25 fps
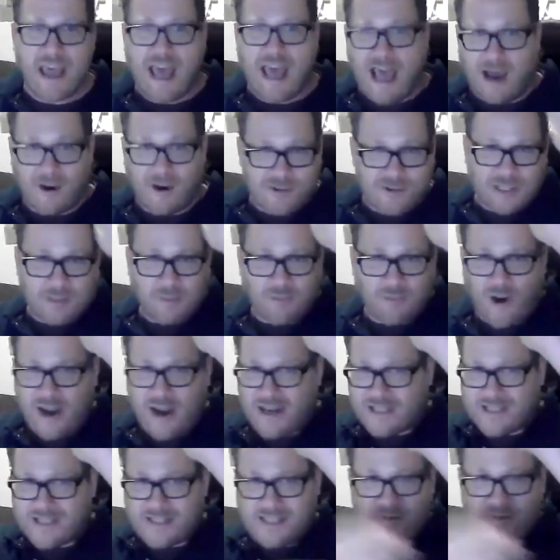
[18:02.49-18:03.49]
housing
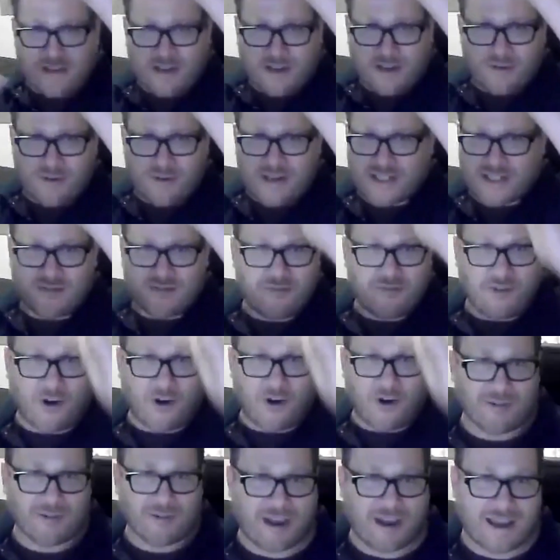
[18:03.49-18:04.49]
prices have increased
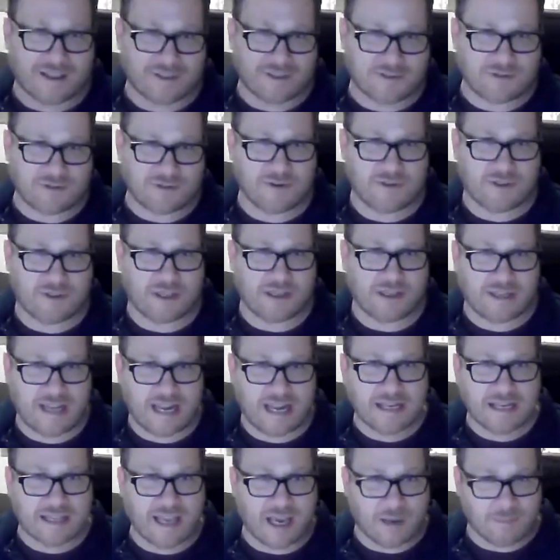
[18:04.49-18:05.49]
far faster than
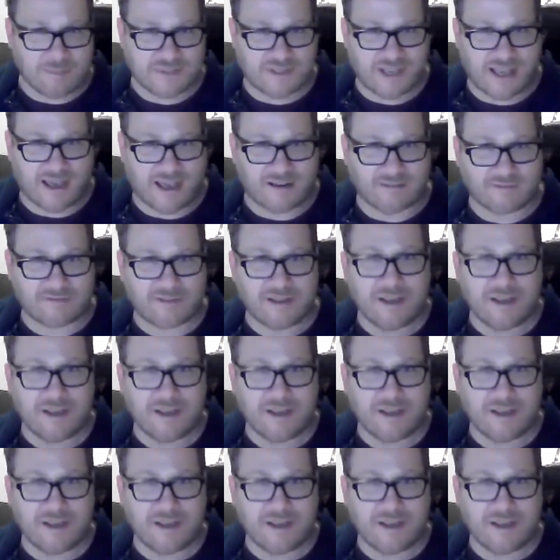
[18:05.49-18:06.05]
incomes have.